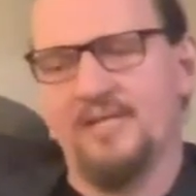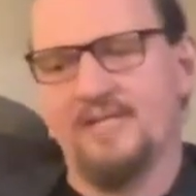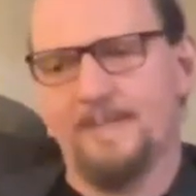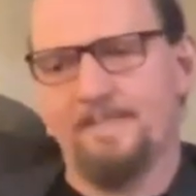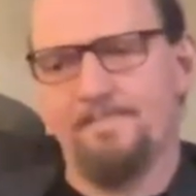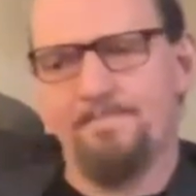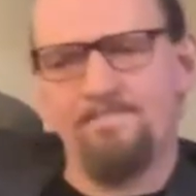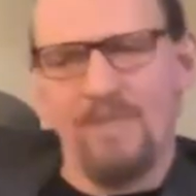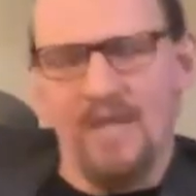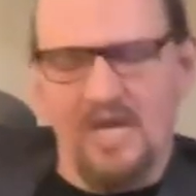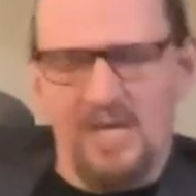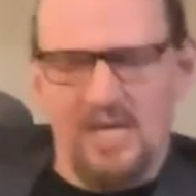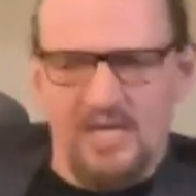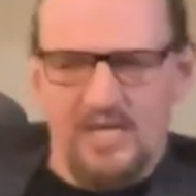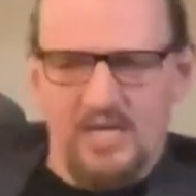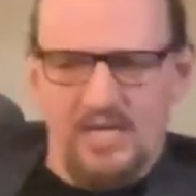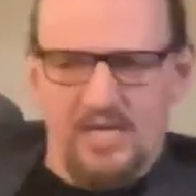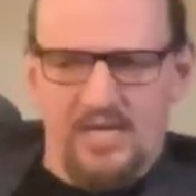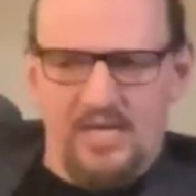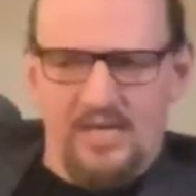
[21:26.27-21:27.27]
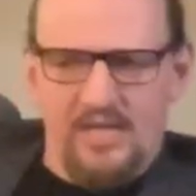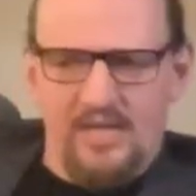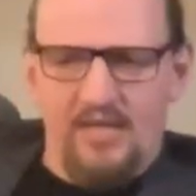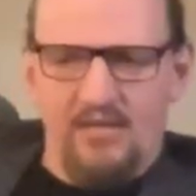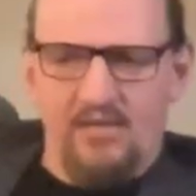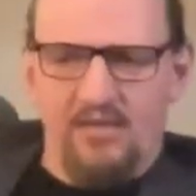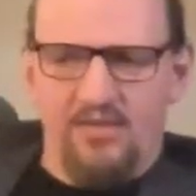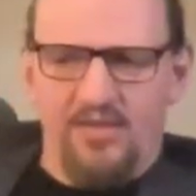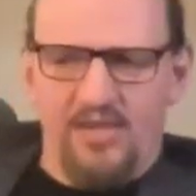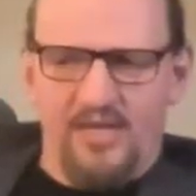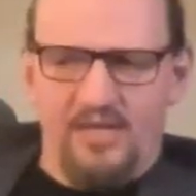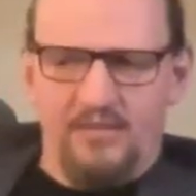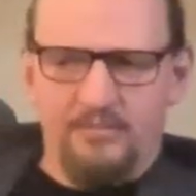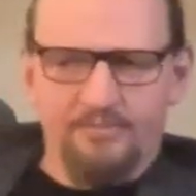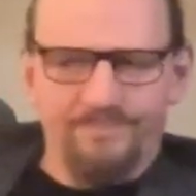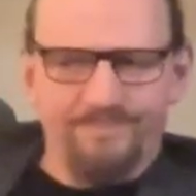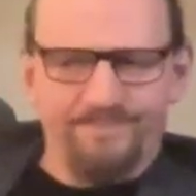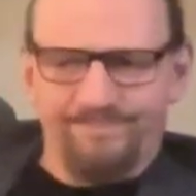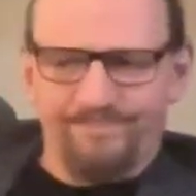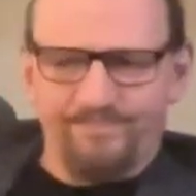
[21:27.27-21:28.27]
The other thing
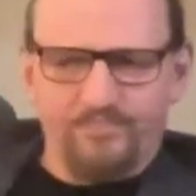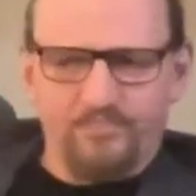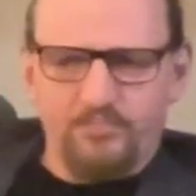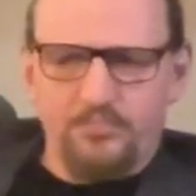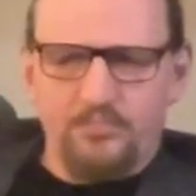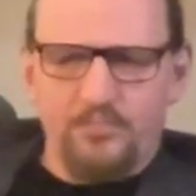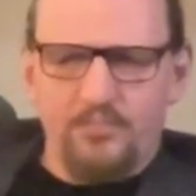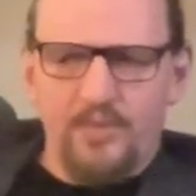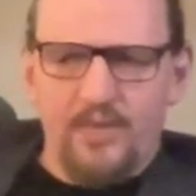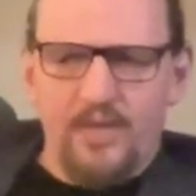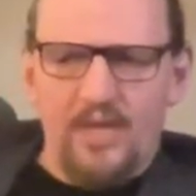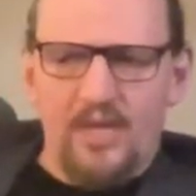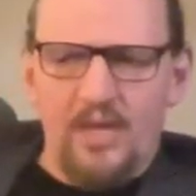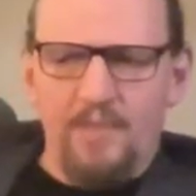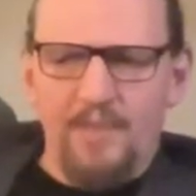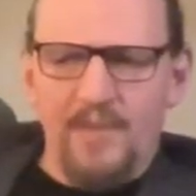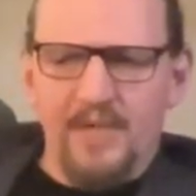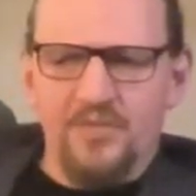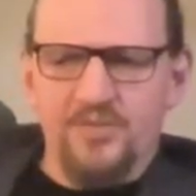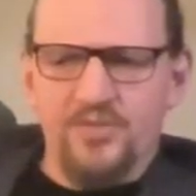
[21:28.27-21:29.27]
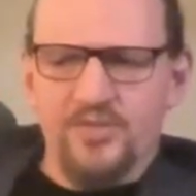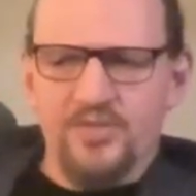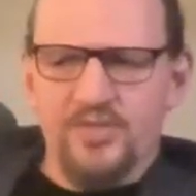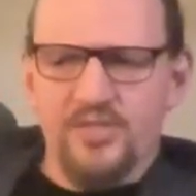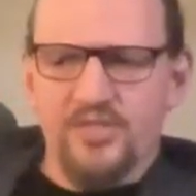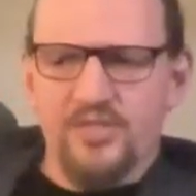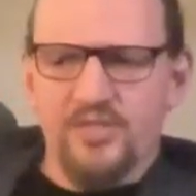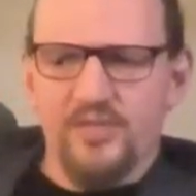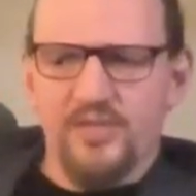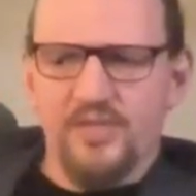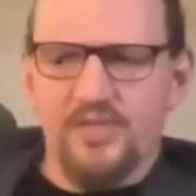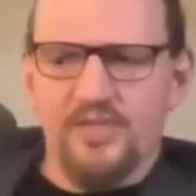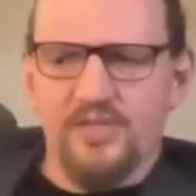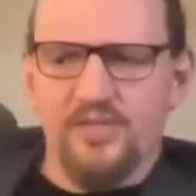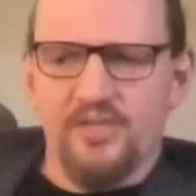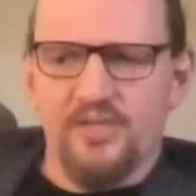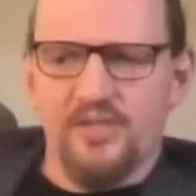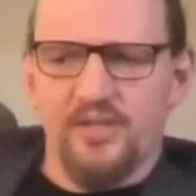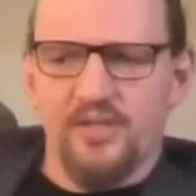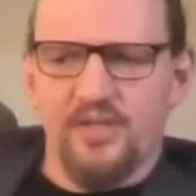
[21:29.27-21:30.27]
about jiu-jitsu
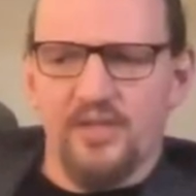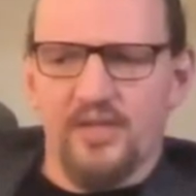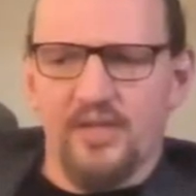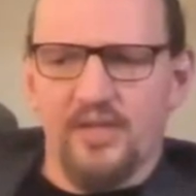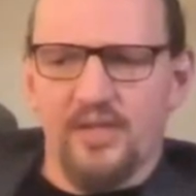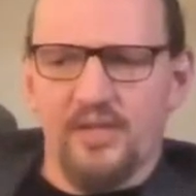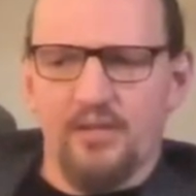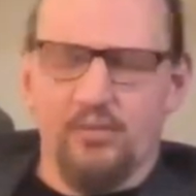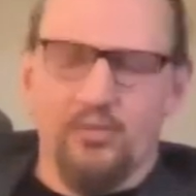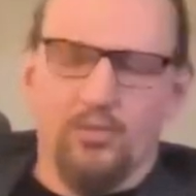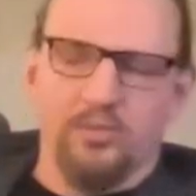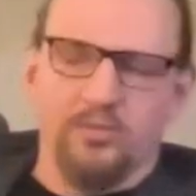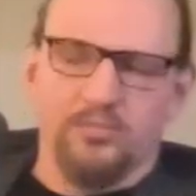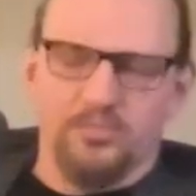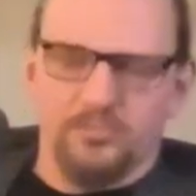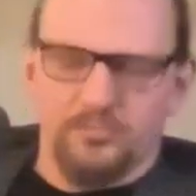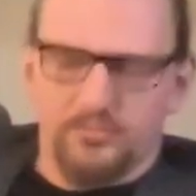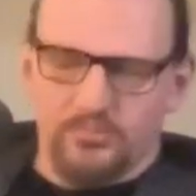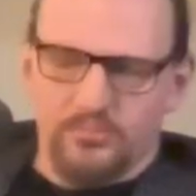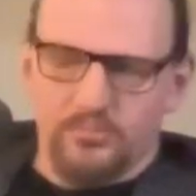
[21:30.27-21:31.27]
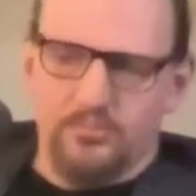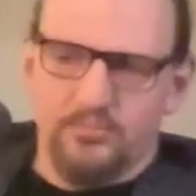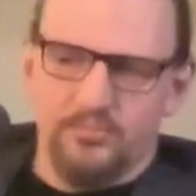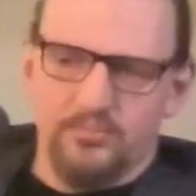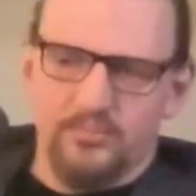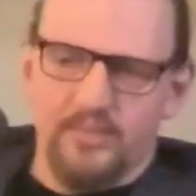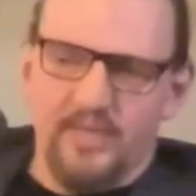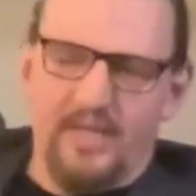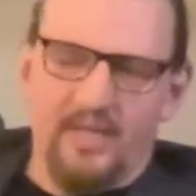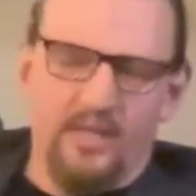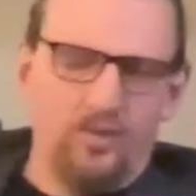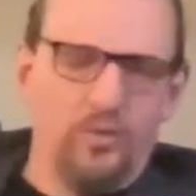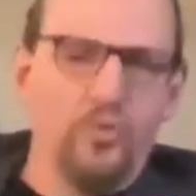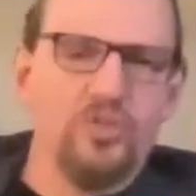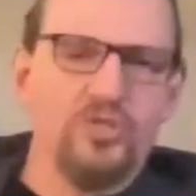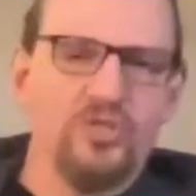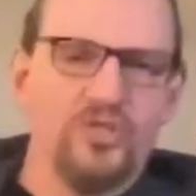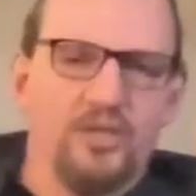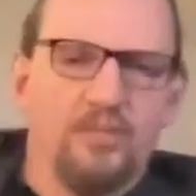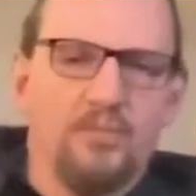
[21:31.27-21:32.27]
is, in a good
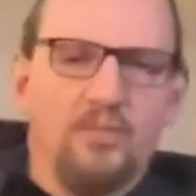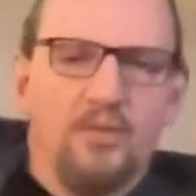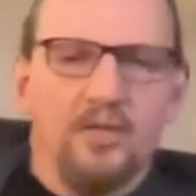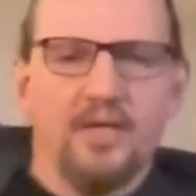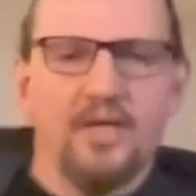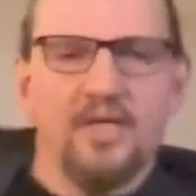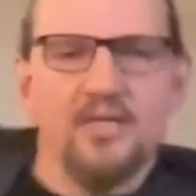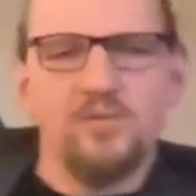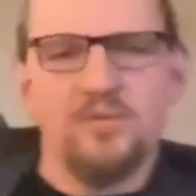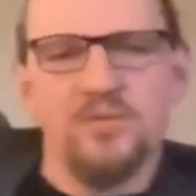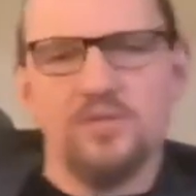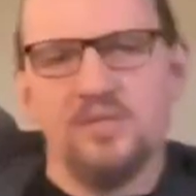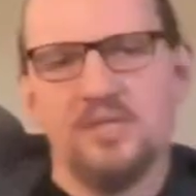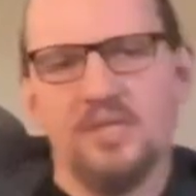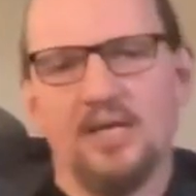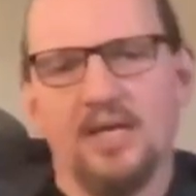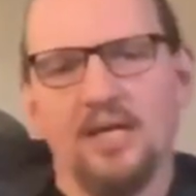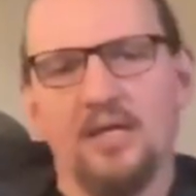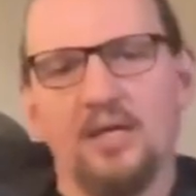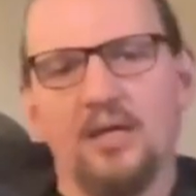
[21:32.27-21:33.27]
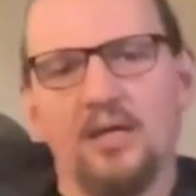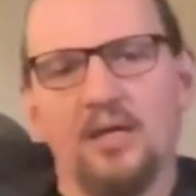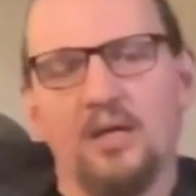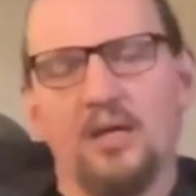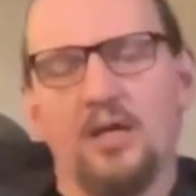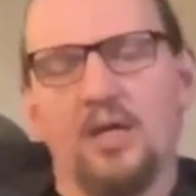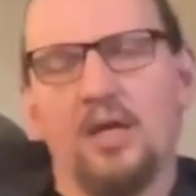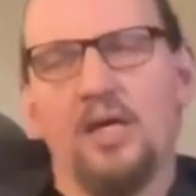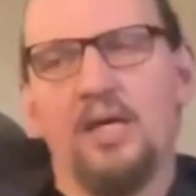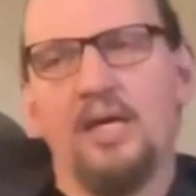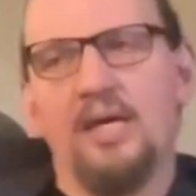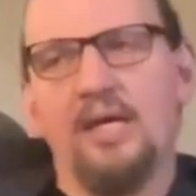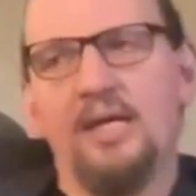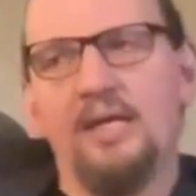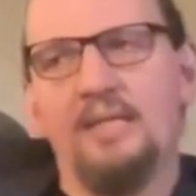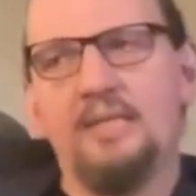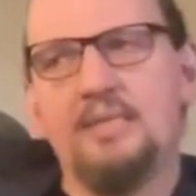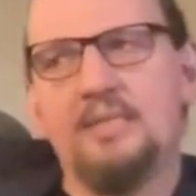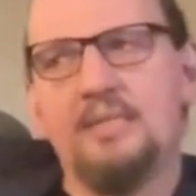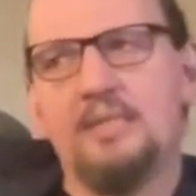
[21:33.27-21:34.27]
gym, I guess we should say,
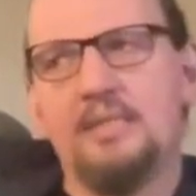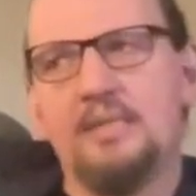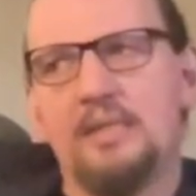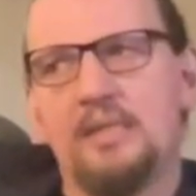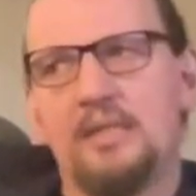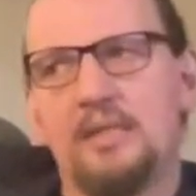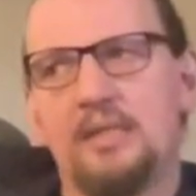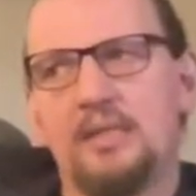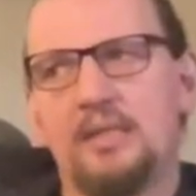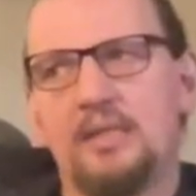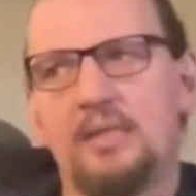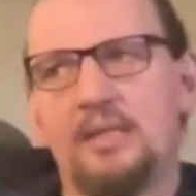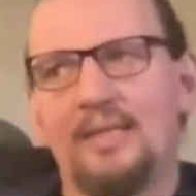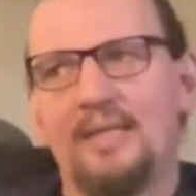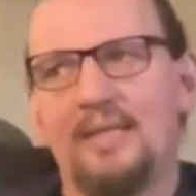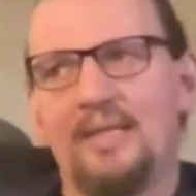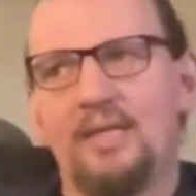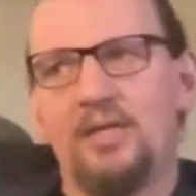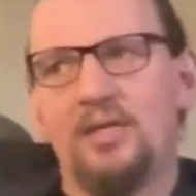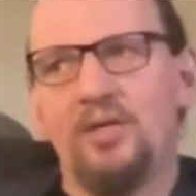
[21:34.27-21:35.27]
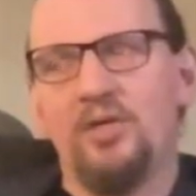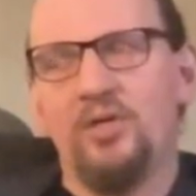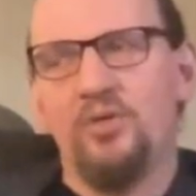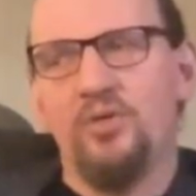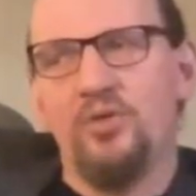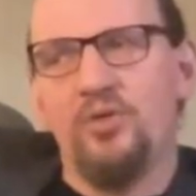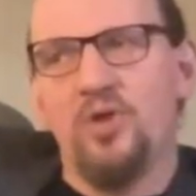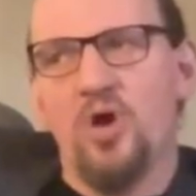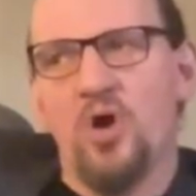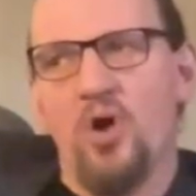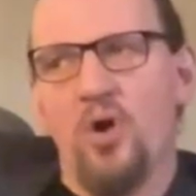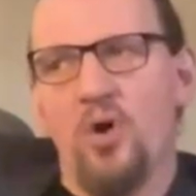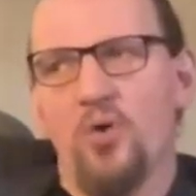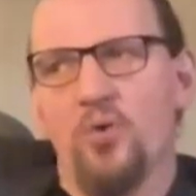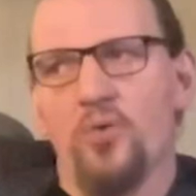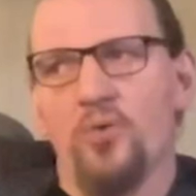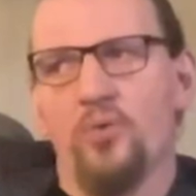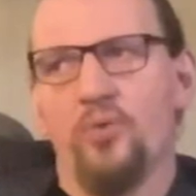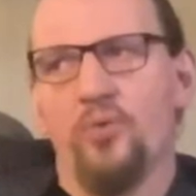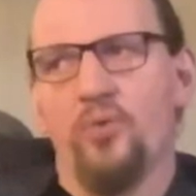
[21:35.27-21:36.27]
is
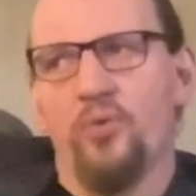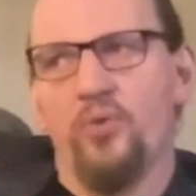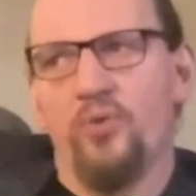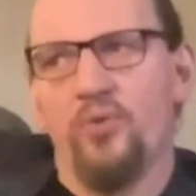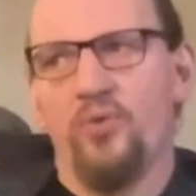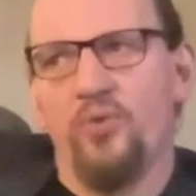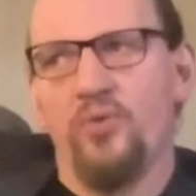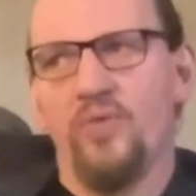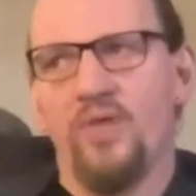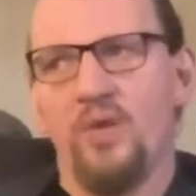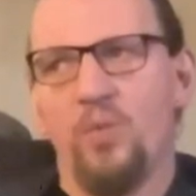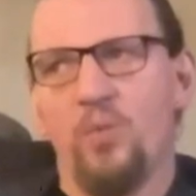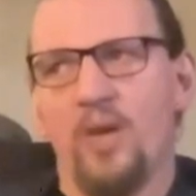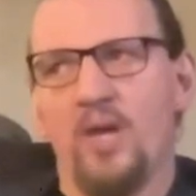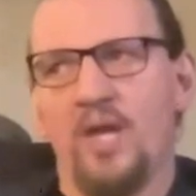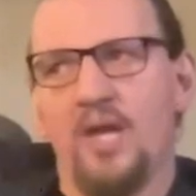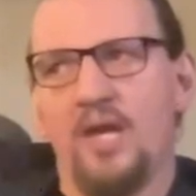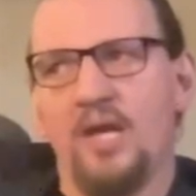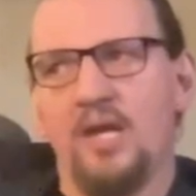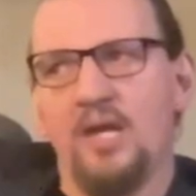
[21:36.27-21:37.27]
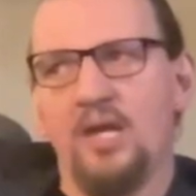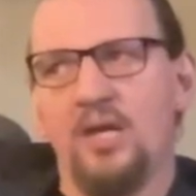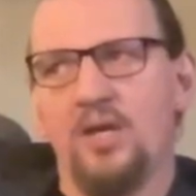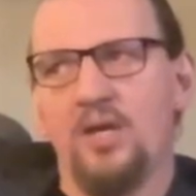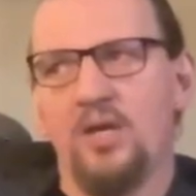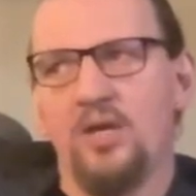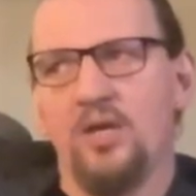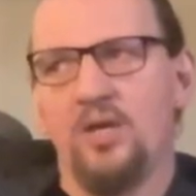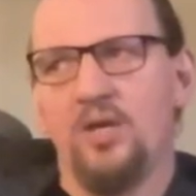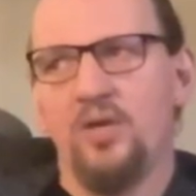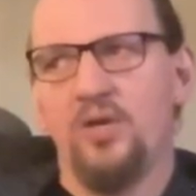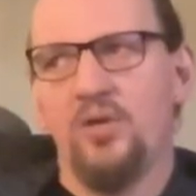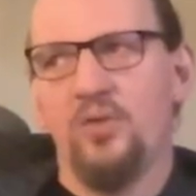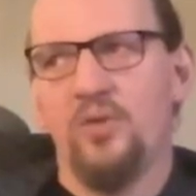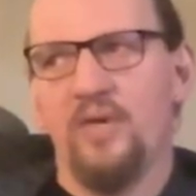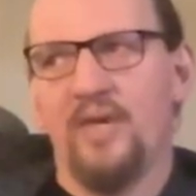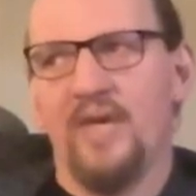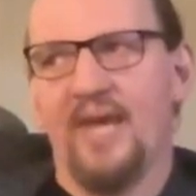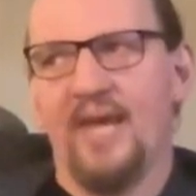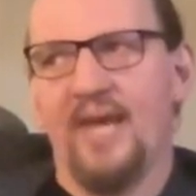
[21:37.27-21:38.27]
that when
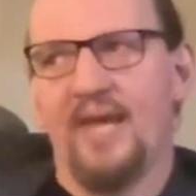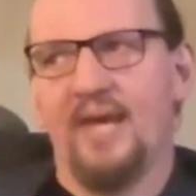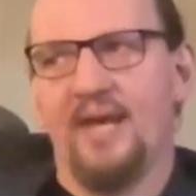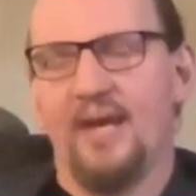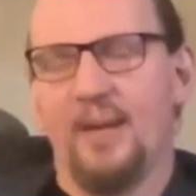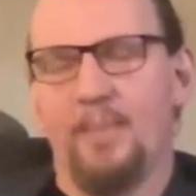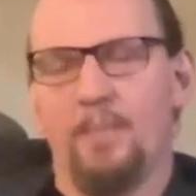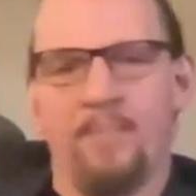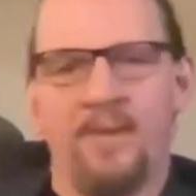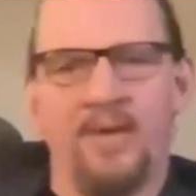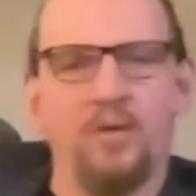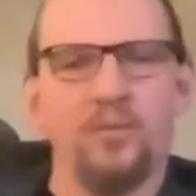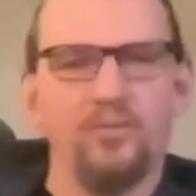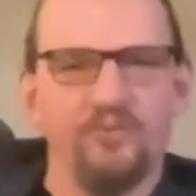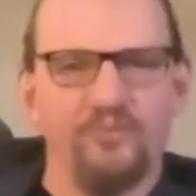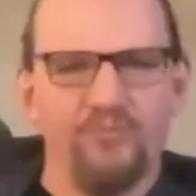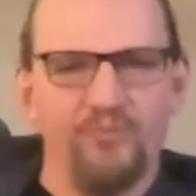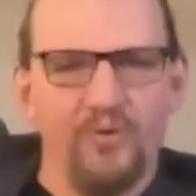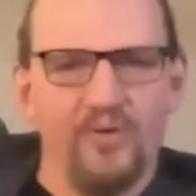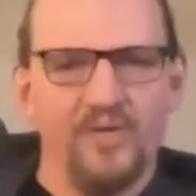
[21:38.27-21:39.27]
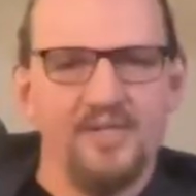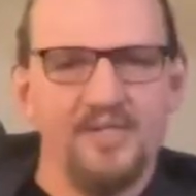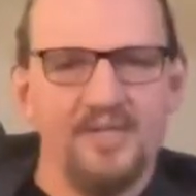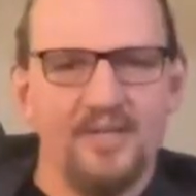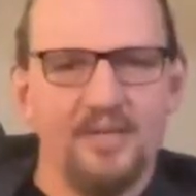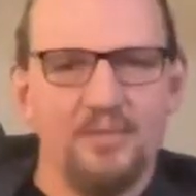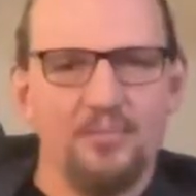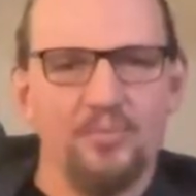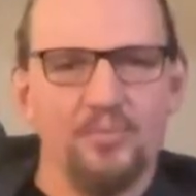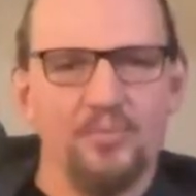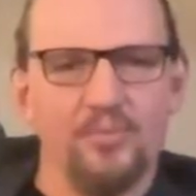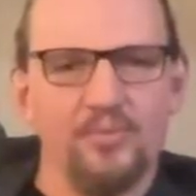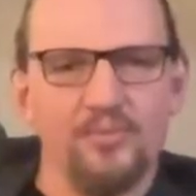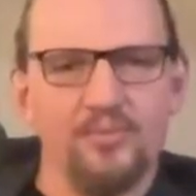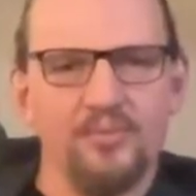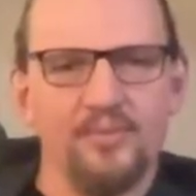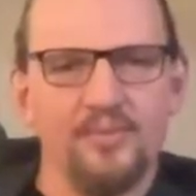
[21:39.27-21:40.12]
you get a belt, for example,